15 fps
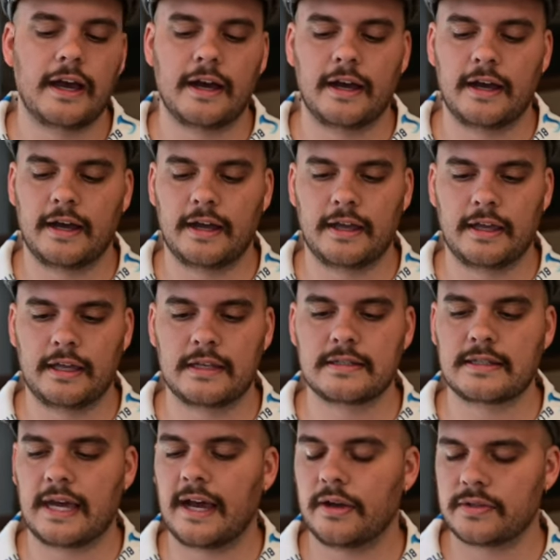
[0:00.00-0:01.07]
uh, is
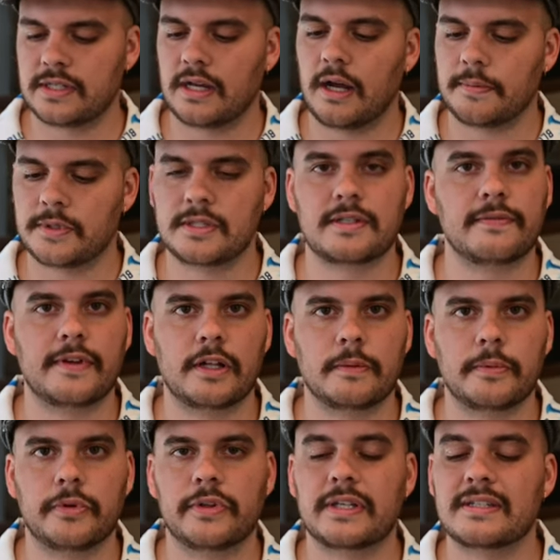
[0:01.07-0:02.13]
the housing options
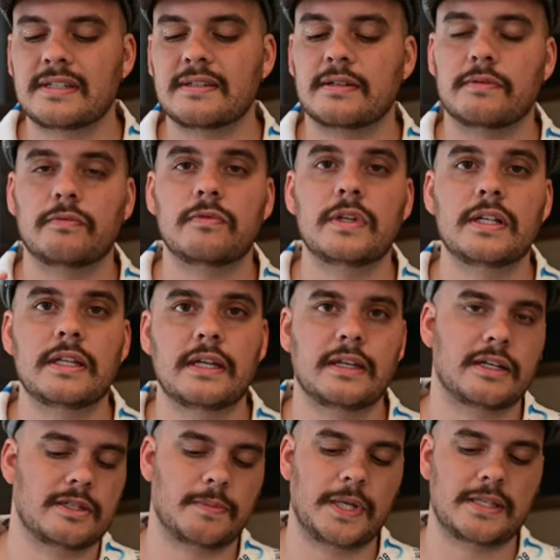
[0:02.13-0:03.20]
available. This is a really
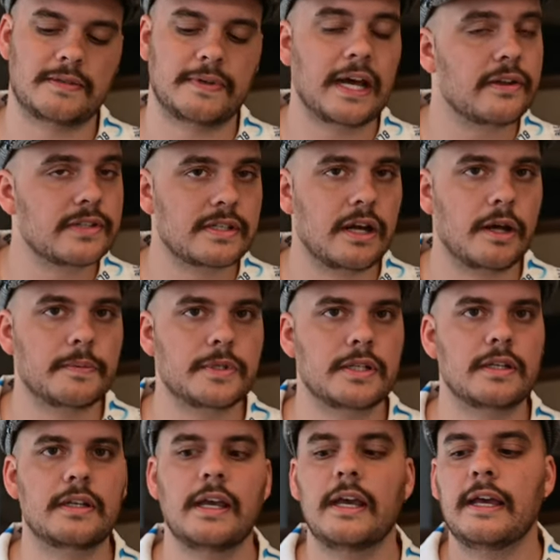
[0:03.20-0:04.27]
inexpensive housing
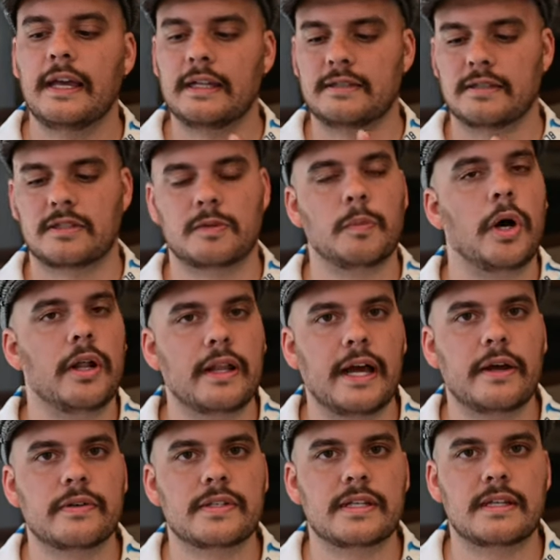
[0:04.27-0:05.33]
option. It's a small
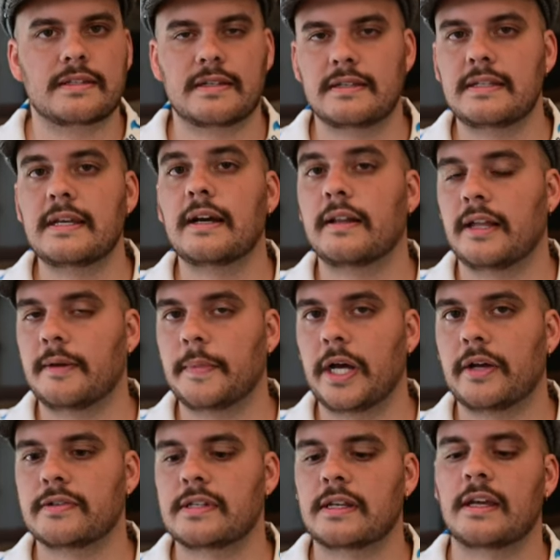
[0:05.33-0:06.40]
housing, it's a DLM
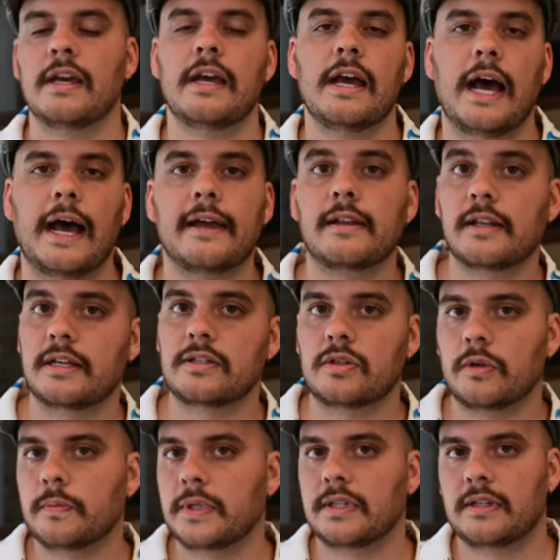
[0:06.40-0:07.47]
housing. Ikelite
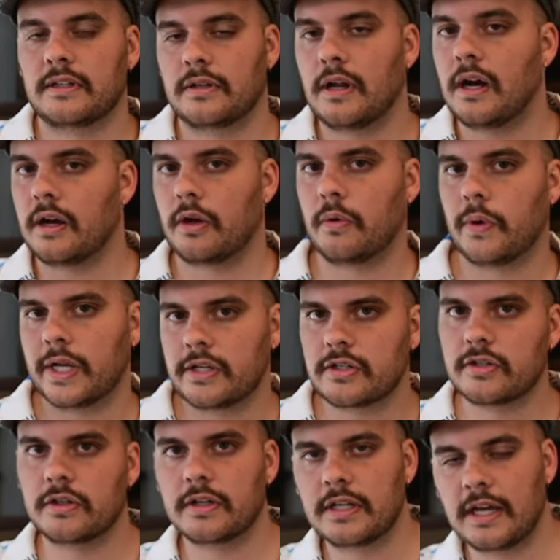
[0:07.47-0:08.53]
told me that they're not quite
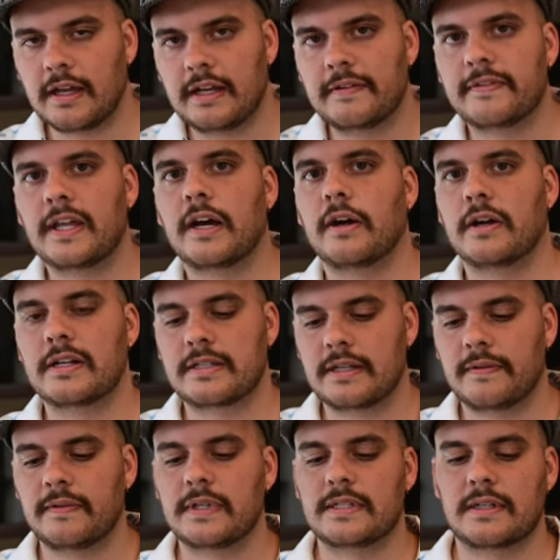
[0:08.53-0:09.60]
sure yet if that
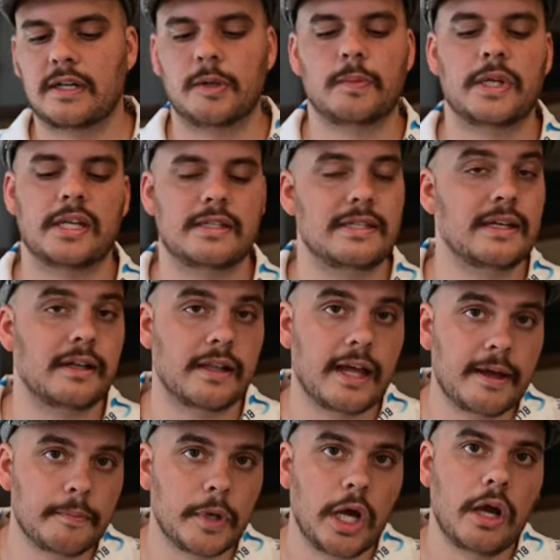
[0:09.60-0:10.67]
R7 is gonna be a
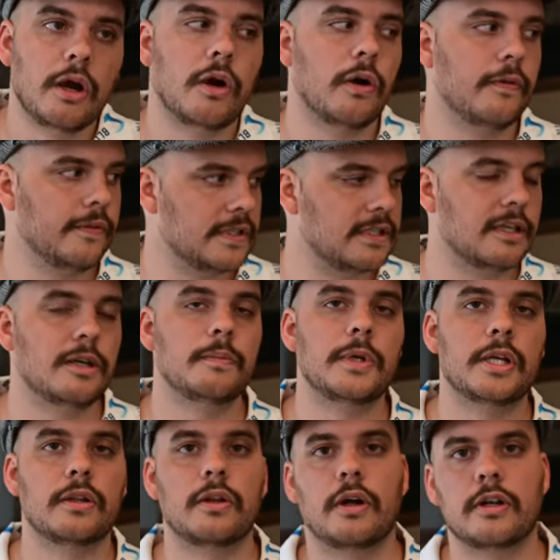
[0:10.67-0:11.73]
DLM or if it's gonna
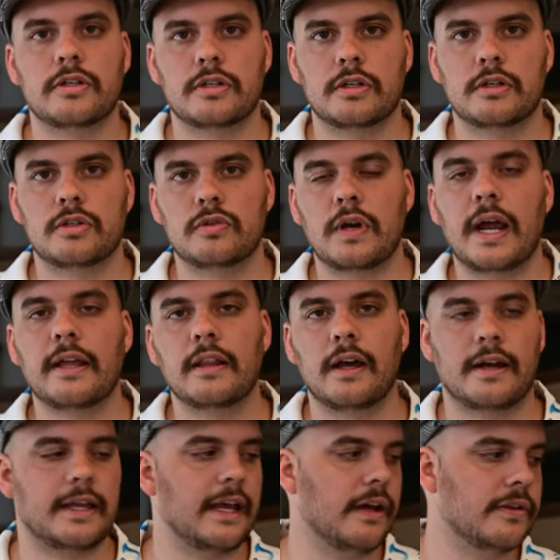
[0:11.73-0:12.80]
be a larger dry
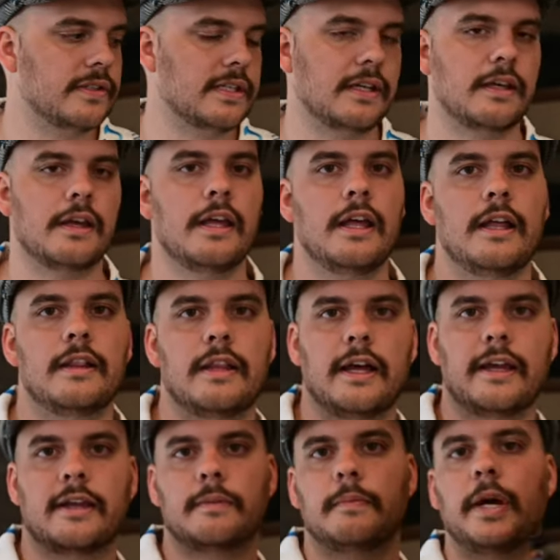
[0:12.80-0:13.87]
lock housing
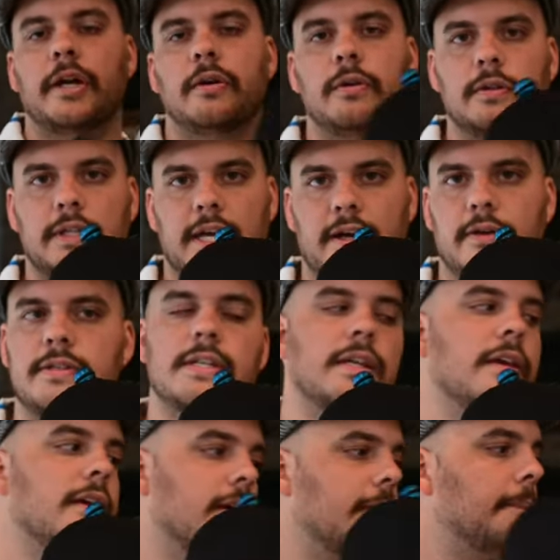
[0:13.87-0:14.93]
like my old
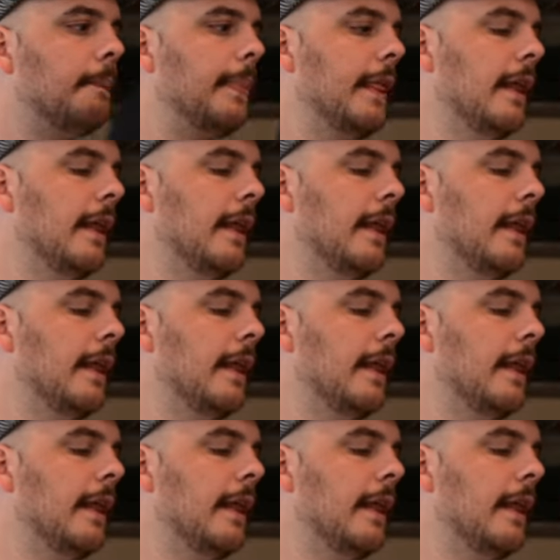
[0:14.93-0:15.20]
housing here.